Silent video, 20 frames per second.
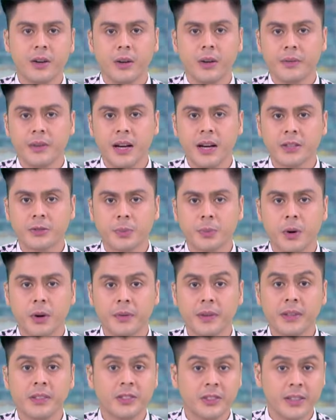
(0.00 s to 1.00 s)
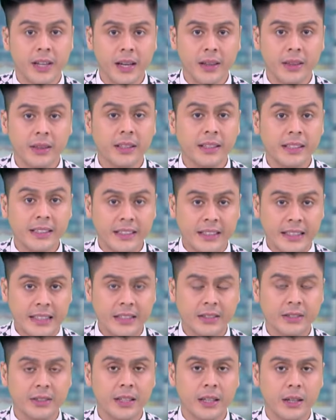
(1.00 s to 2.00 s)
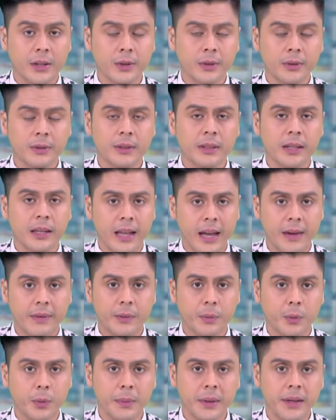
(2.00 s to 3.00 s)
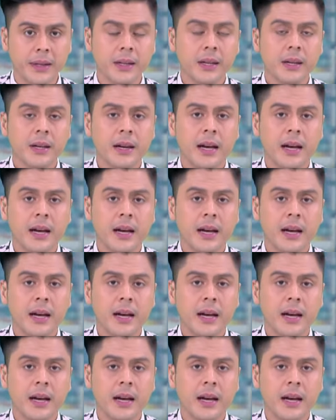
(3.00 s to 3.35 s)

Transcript: General of Yazd Province said the deceased include 11 women